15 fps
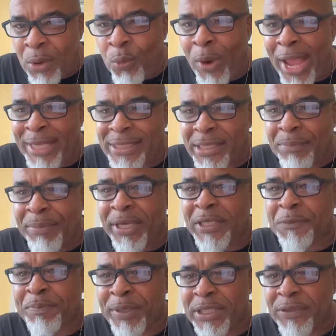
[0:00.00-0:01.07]
And wax can be
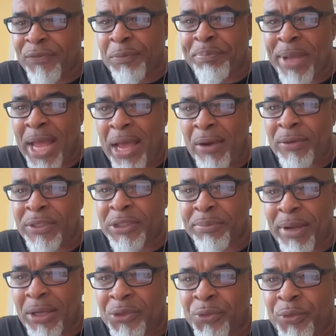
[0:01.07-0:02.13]
expensive. A pound is
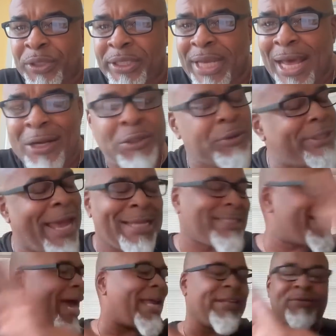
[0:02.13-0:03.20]
about $20.
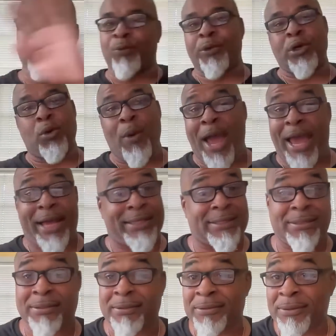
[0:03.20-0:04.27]
That's not even real
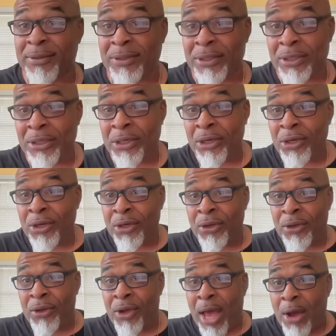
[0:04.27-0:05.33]
wax.
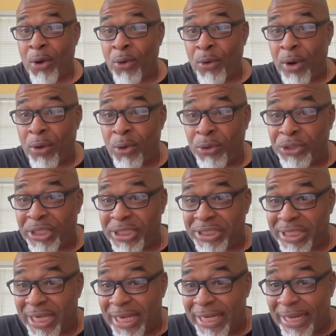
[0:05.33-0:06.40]
Who who
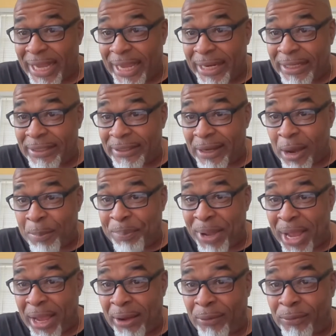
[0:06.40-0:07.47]
just said that? A
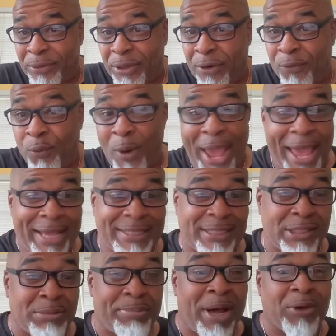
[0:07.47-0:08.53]
pound of wax
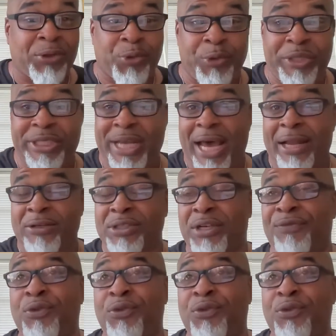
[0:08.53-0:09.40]
is about $20.